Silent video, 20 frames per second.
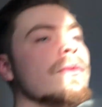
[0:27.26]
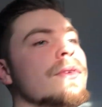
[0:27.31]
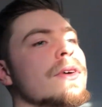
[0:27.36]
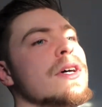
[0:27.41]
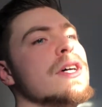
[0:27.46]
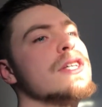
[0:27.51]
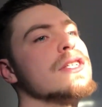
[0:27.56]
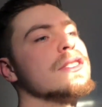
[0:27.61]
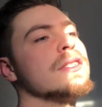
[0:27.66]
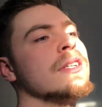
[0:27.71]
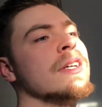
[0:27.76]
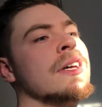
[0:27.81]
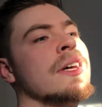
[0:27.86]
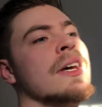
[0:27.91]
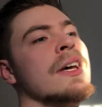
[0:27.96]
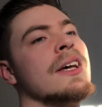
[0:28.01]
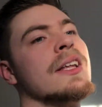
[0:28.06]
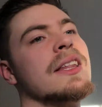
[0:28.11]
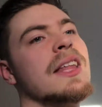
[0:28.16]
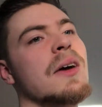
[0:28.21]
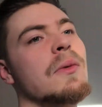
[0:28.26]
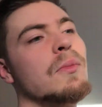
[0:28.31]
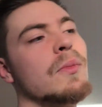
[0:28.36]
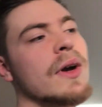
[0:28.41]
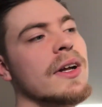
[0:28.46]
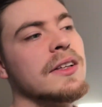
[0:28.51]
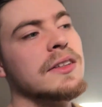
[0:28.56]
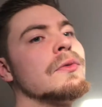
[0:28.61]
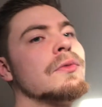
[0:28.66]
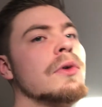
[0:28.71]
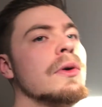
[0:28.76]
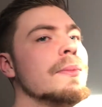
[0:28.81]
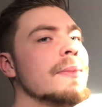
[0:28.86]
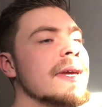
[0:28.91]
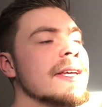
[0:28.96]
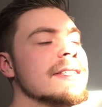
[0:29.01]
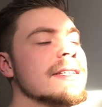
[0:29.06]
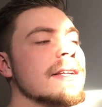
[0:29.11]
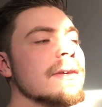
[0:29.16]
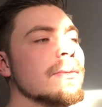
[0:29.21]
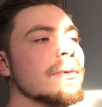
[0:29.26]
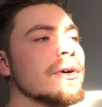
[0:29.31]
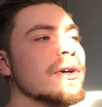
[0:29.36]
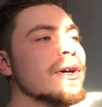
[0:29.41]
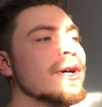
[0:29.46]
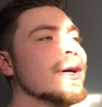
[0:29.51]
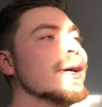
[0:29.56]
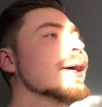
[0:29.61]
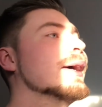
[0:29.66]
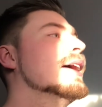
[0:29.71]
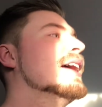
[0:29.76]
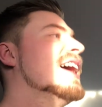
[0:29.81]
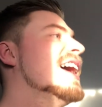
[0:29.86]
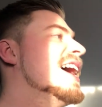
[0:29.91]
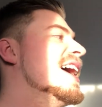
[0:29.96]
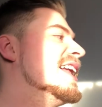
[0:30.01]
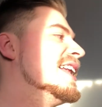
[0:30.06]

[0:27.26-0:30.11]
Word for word: first, then went for a meeting at work and